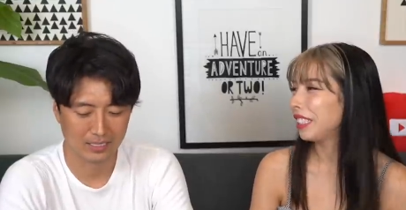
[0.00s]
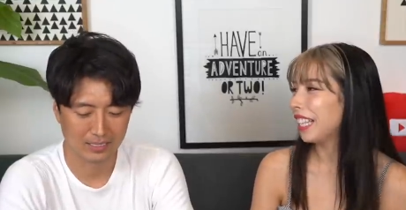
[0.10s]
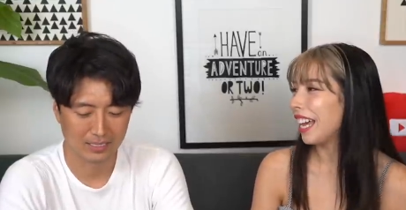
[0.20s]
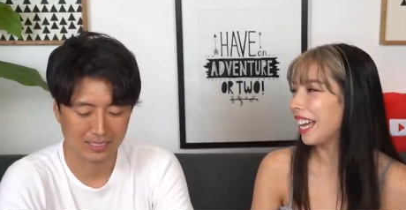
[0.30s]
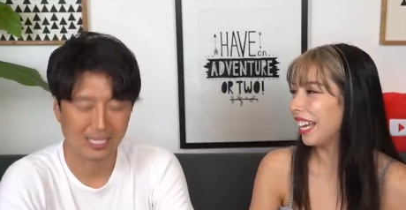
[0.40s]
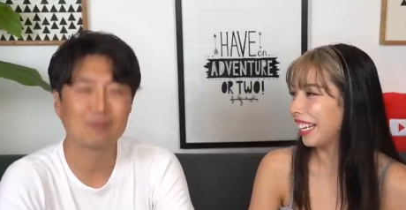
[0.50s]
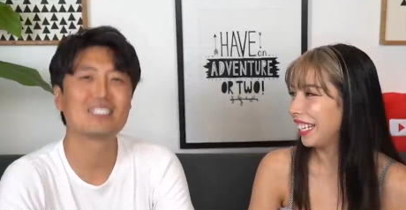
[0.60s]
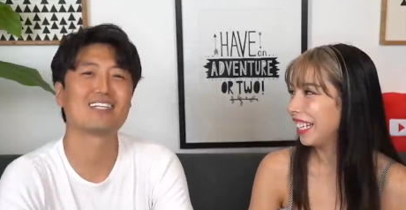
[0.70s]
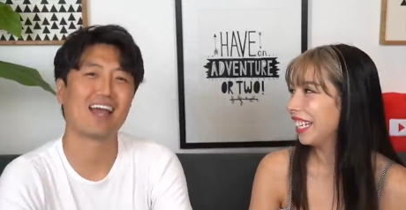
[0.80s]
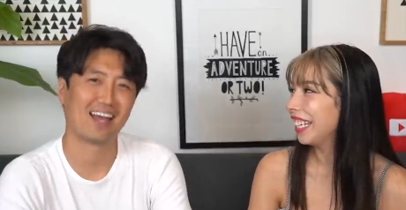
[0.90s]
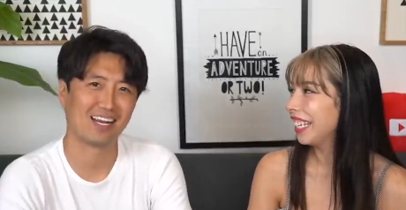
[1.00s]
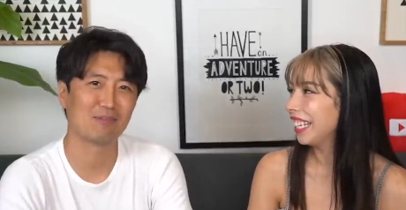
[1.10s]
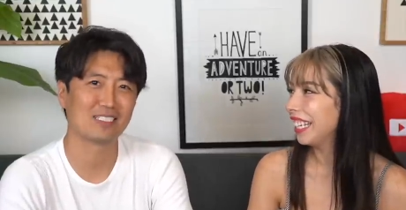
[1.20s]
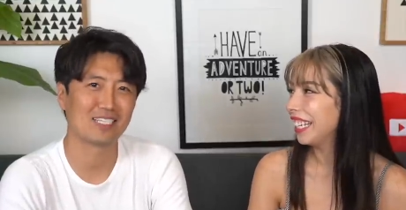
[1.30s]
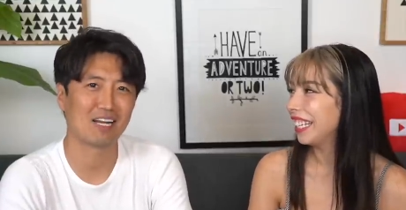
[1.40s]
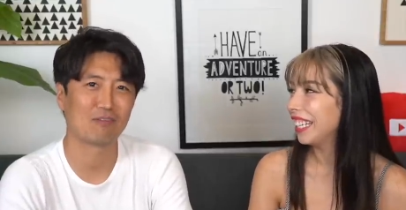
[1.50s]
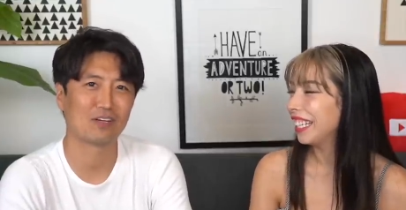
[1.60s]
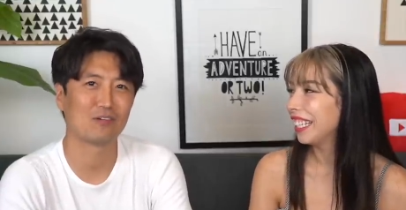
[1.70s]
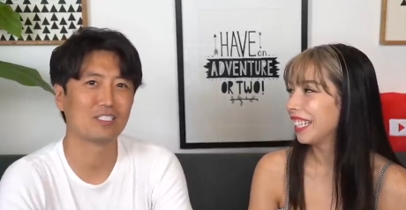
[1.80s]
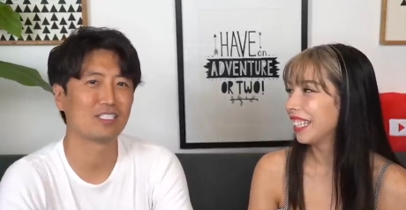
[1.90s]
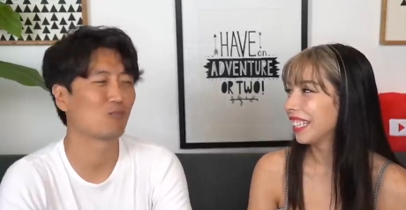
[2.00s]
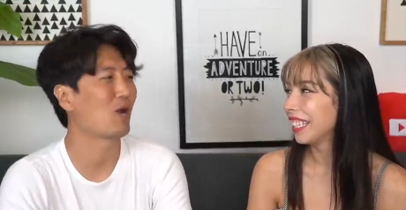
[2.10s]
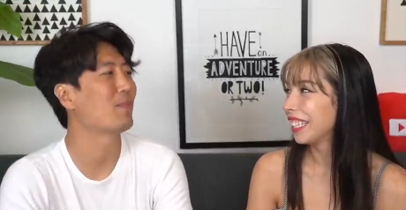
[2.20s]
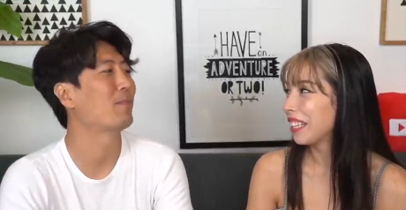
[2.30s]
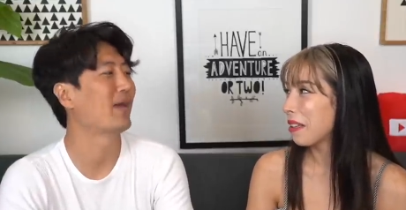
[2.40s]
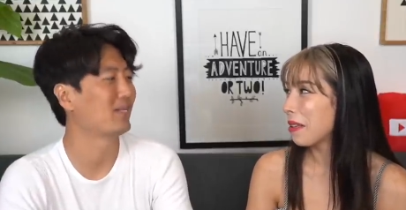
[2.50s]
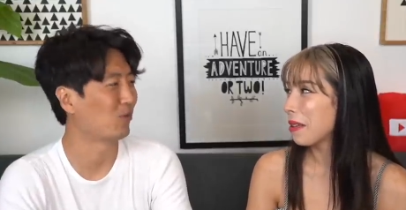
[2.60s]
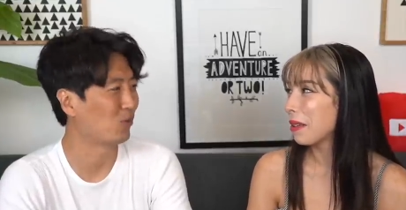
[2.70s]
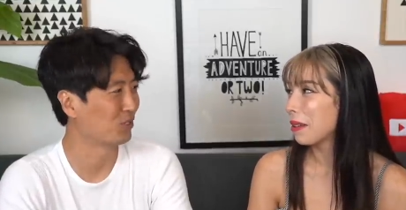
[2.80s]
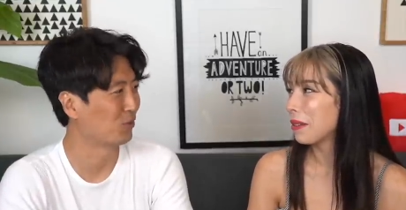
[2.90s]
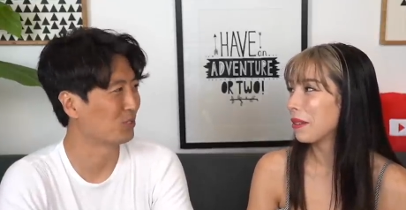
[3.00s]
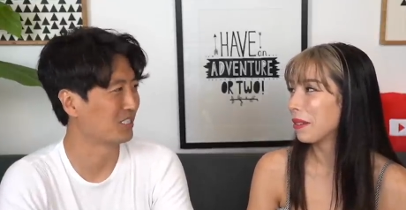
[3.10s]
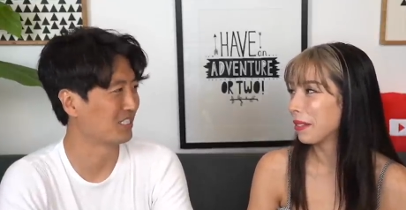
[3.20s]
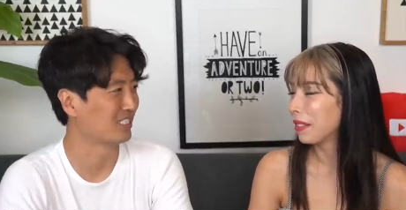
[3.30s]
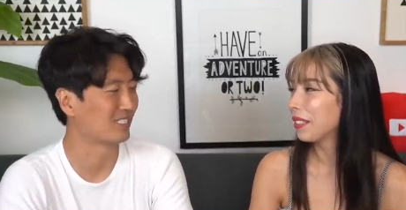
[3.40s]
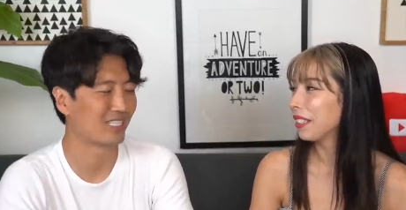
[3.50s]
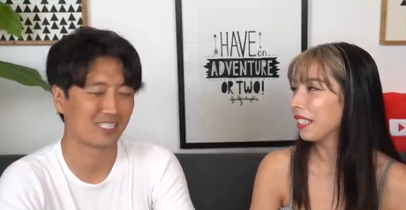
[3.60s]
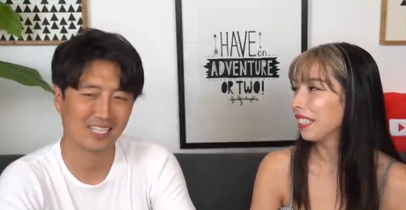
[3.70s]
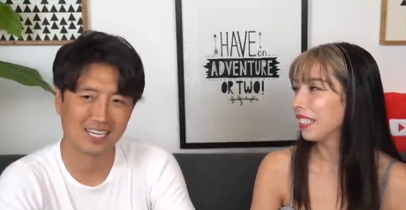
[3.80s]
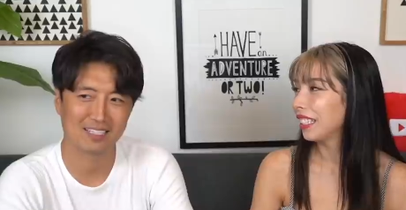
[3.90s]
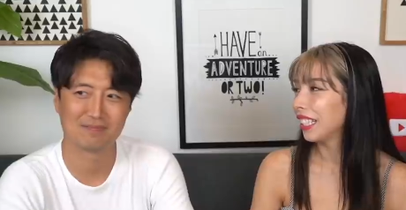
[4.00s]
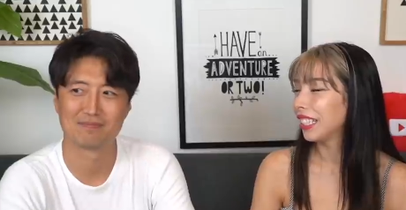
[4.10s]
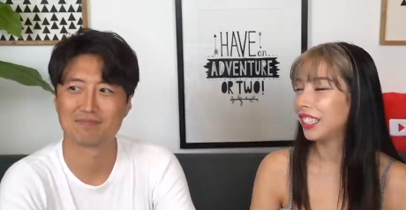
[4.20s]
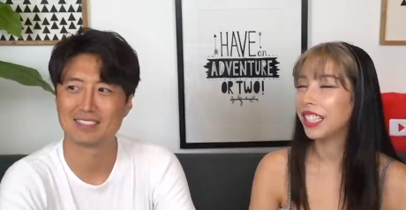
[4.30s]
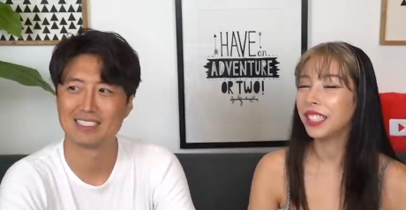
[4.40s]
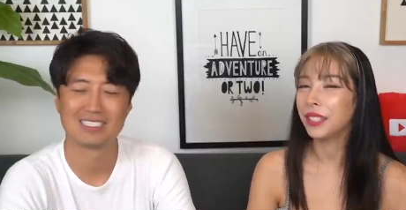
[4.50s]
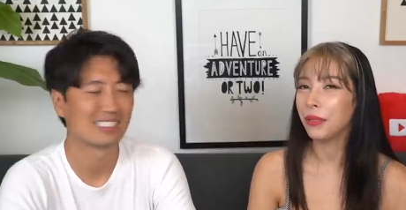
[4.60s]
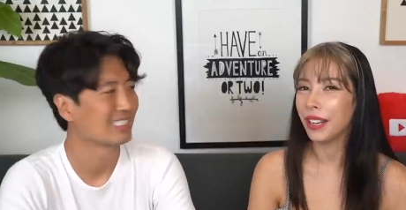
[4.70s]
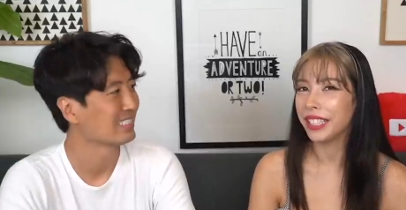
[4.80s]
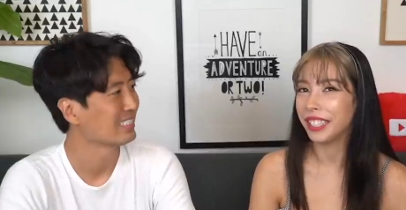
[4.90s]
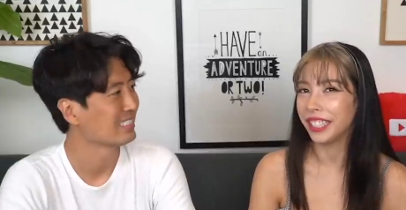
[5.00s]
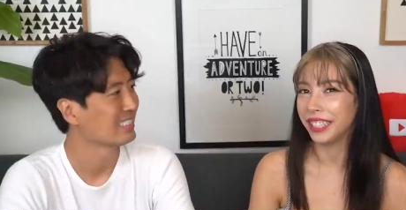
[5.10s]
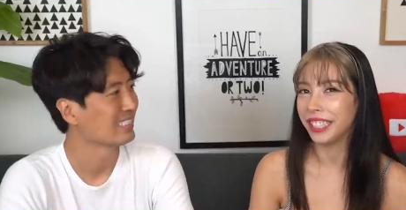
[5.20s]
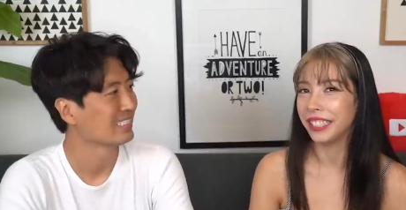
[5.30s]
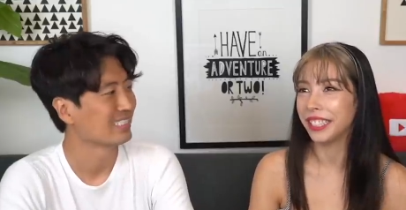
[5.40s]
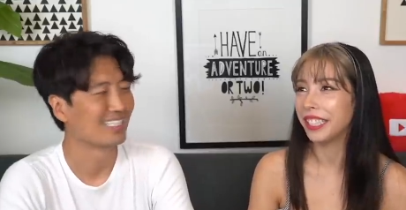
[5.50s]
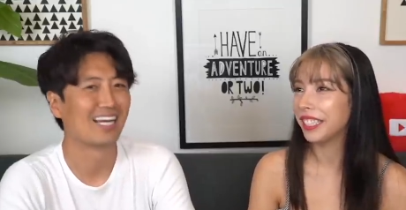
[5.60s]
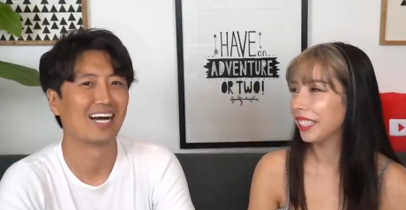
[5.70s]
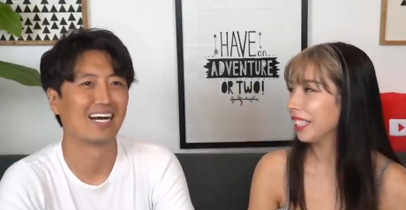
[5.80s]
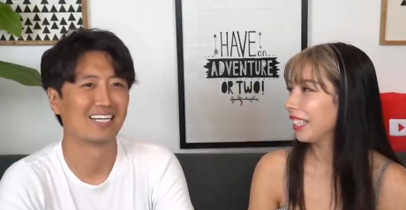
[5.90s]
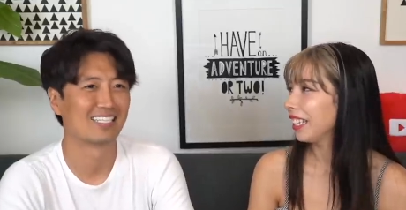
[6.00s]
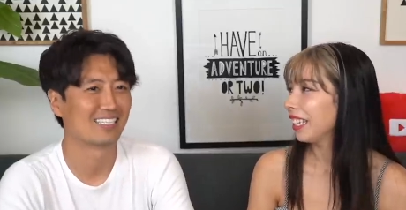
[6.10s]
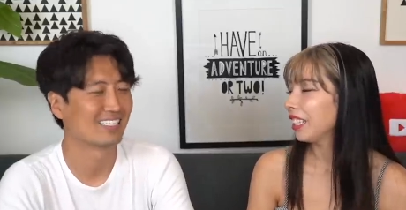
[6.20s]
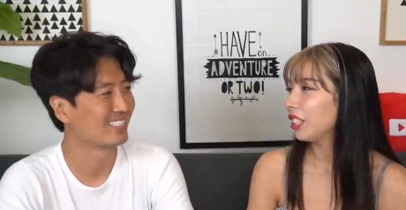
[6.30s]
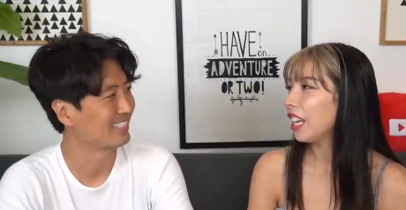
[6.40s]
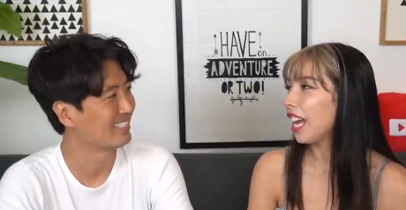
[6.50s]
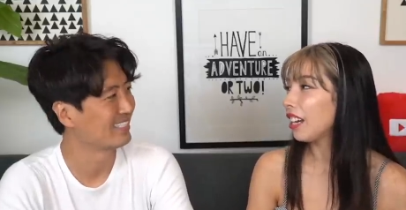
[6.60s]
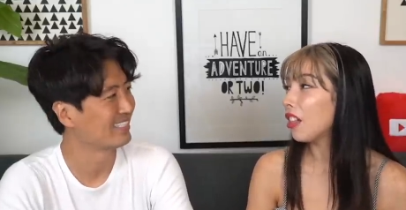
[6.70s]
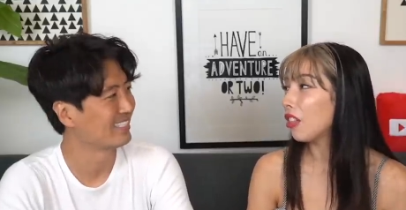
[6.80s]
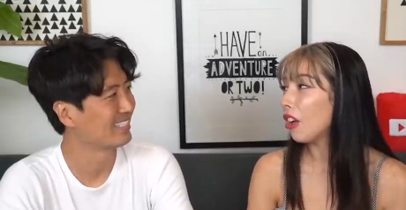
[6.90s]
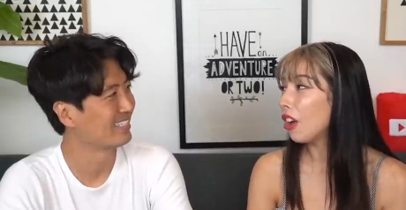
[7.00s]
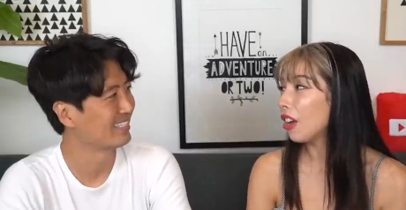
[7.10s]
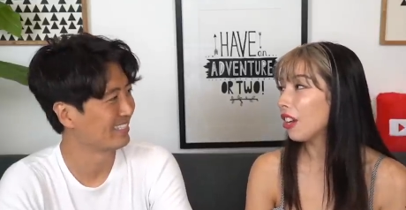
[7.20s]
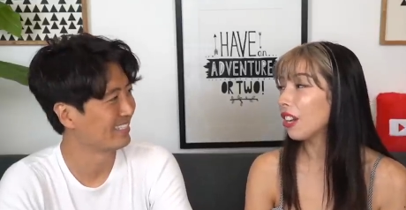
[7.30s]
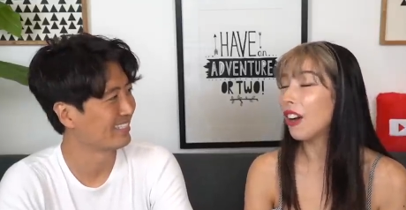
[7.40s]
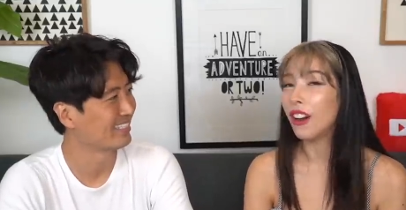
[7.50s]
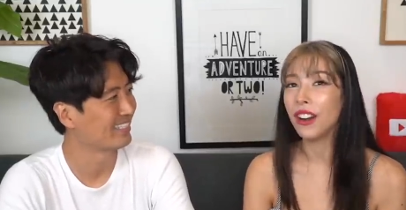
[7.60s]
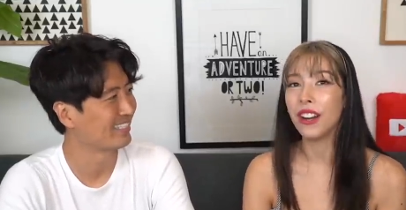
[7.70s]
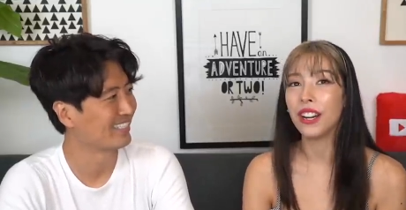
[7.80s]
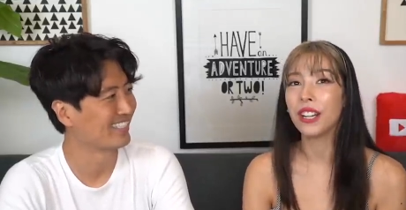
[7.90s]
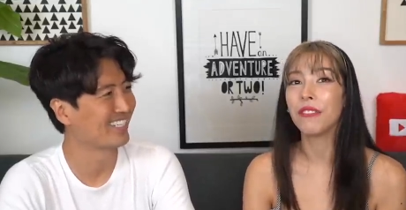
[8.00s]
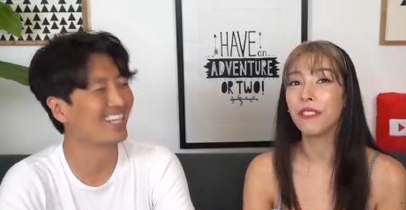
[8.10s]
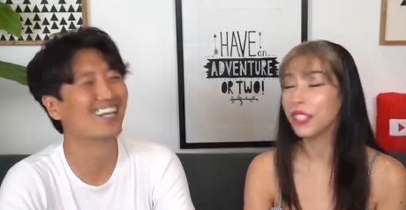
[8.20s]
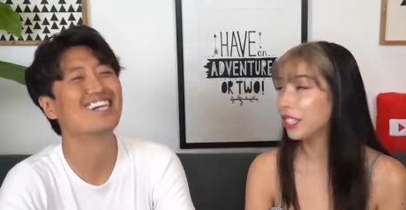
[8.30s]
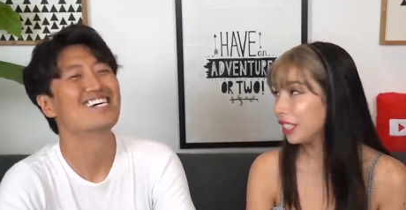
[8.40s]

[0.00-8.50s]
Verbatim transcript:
Speaker 1: sad. that would be sad. That would be sad if we only see Rem in bed the whole whole season. It's like, damn.
Speaker 2: She gets to rest this season. Yeah. She had a long, hard first